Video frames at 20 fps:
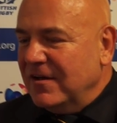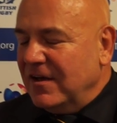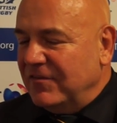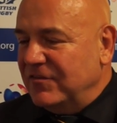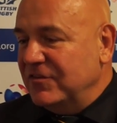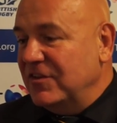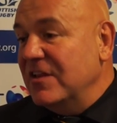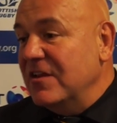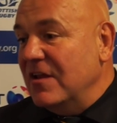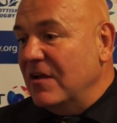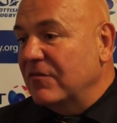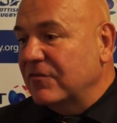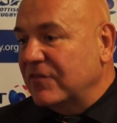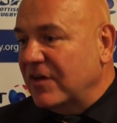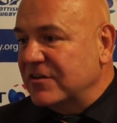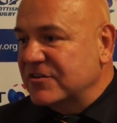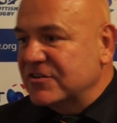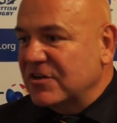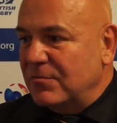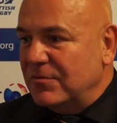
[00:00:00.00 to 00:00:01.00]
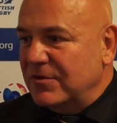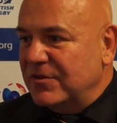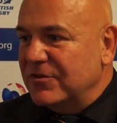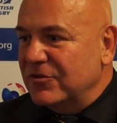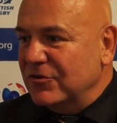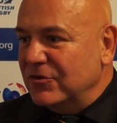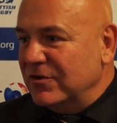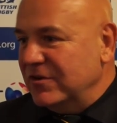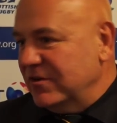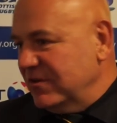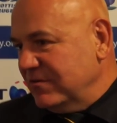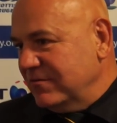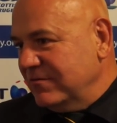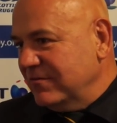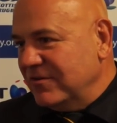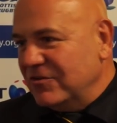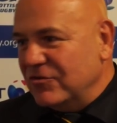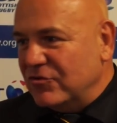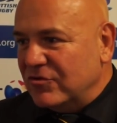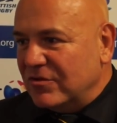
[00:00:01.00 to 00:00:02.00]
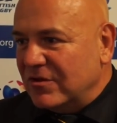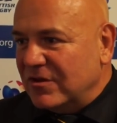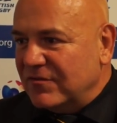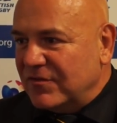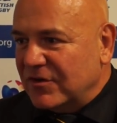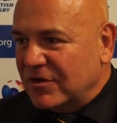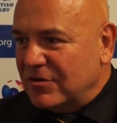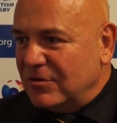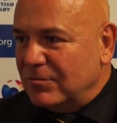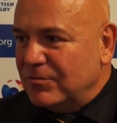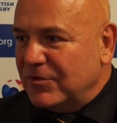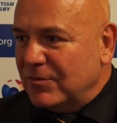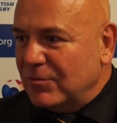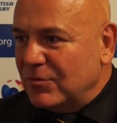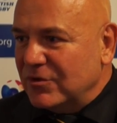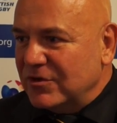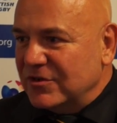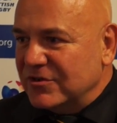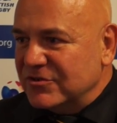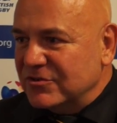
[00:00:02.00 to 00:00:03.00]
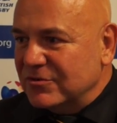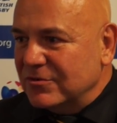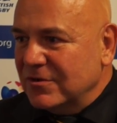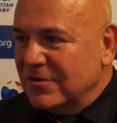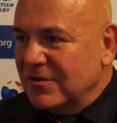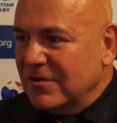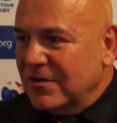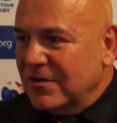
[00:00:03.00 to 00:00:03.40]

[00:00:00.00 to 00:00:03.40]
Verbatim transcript: if you didn't have kids coming through, you don't really have a club to watch. So.